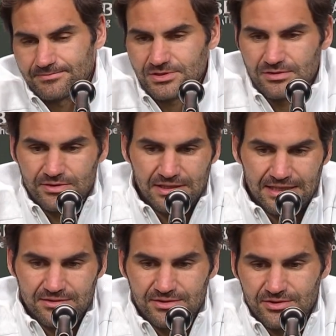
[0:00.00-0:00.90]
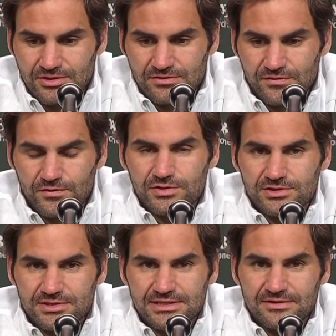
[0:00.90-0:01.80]
So I really had, you know, you have to force
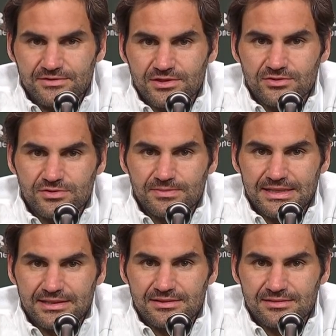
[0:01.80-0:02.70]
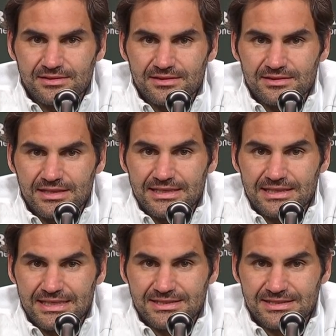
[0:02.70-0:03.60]
yourself to go to bed late
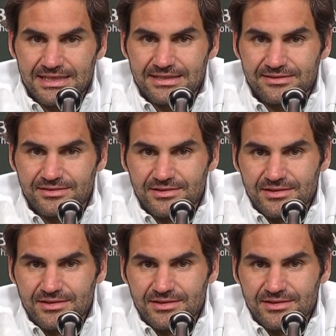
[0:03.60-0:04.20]
last night.